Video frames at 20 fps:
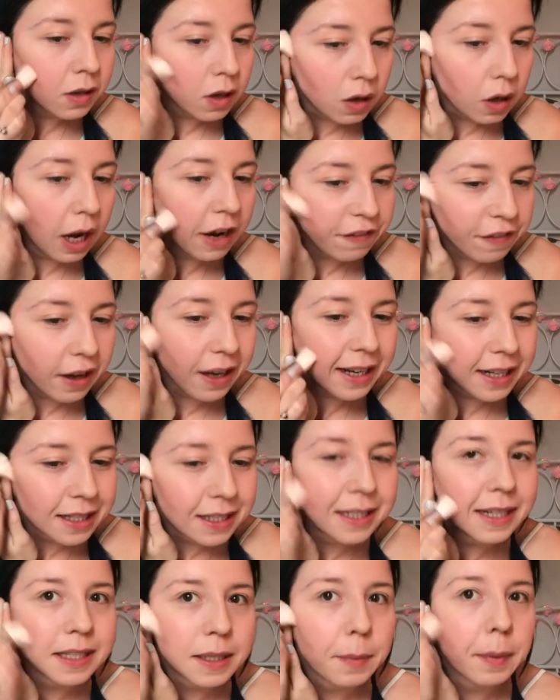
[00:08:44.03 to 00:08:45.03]
not, I feel like
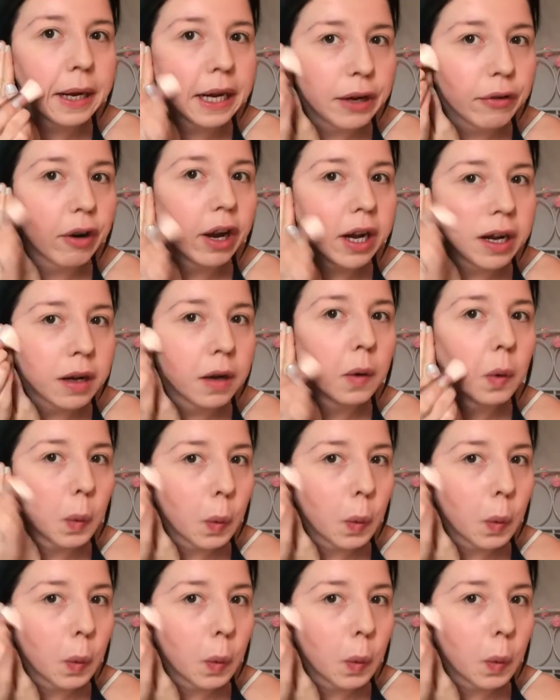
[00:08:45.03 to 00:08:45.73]
it's disappearing.